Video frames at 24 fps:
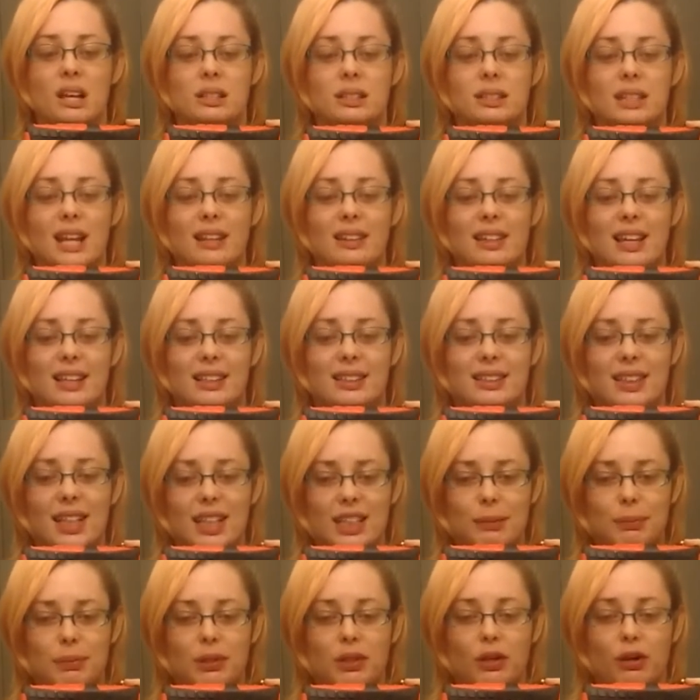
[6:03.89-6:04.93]
take that
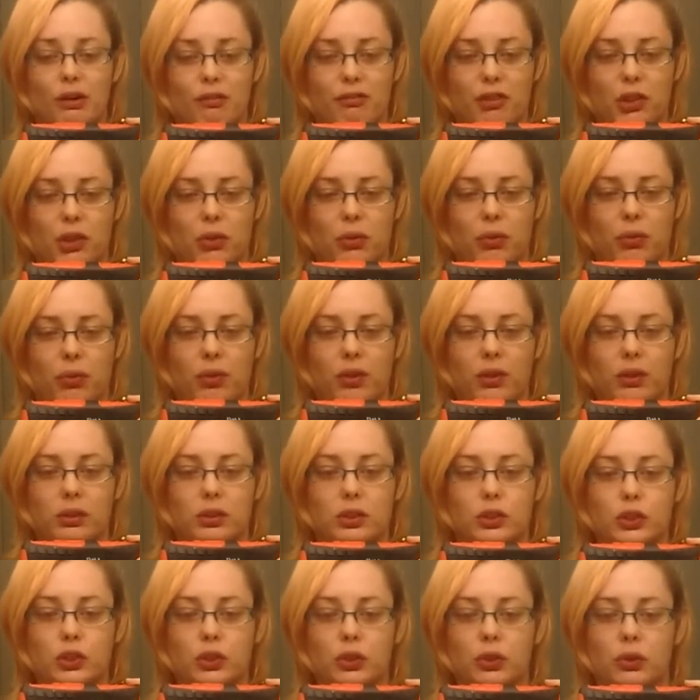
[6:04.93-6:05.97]
assessment of you
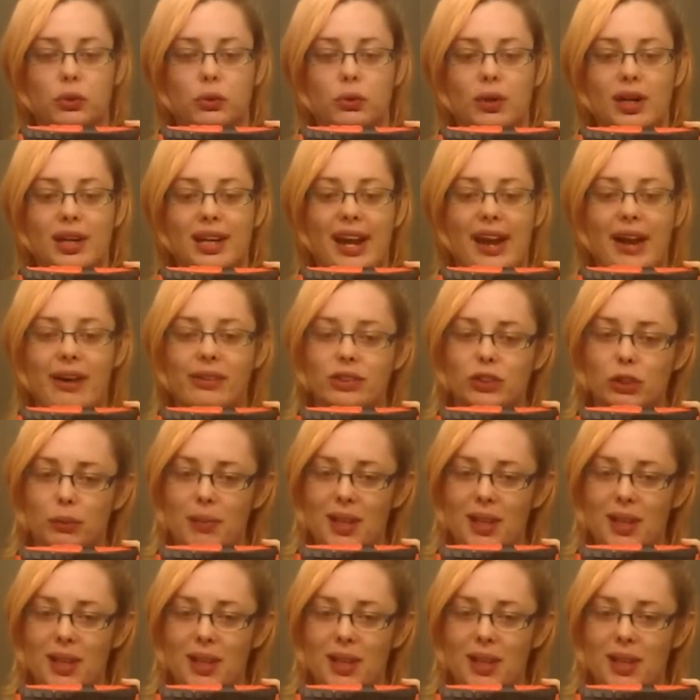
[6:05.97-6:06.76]
to a council